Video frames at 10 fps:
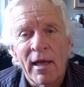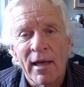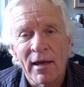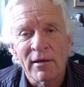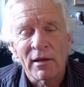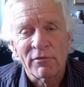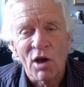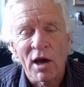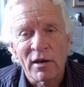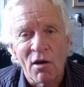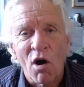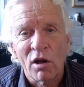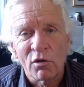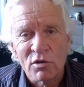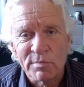And I've got
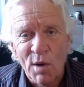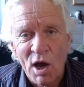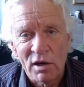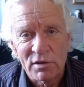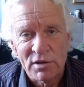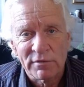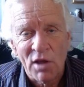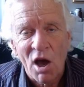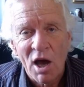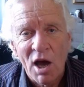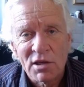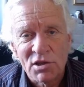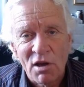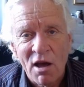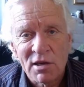all those bottles of the hot
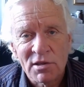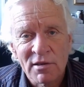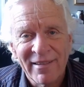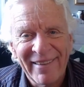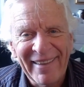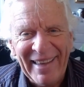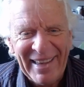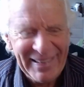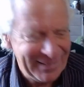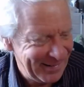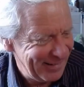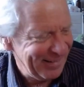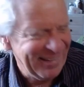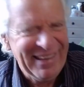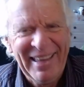sauce, and
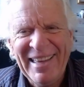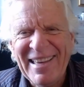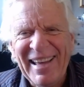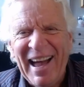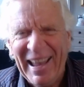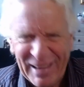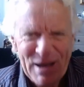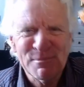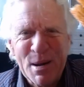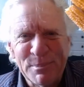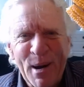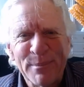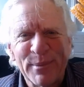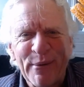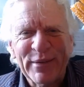I got my
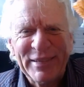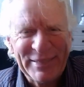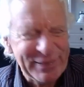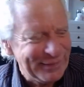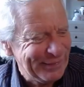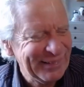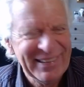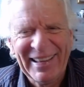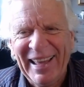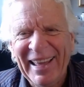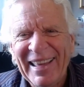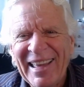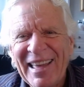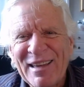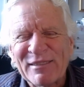popcorn too.
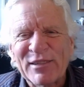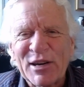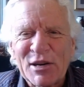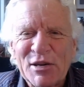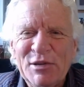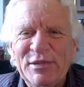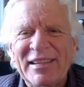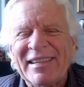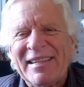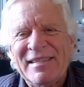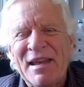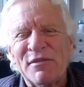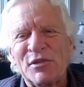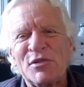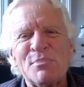What a hoot. Never
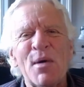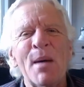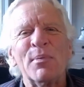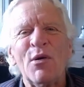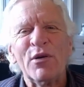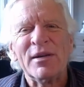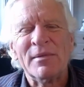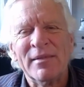grew popcorn.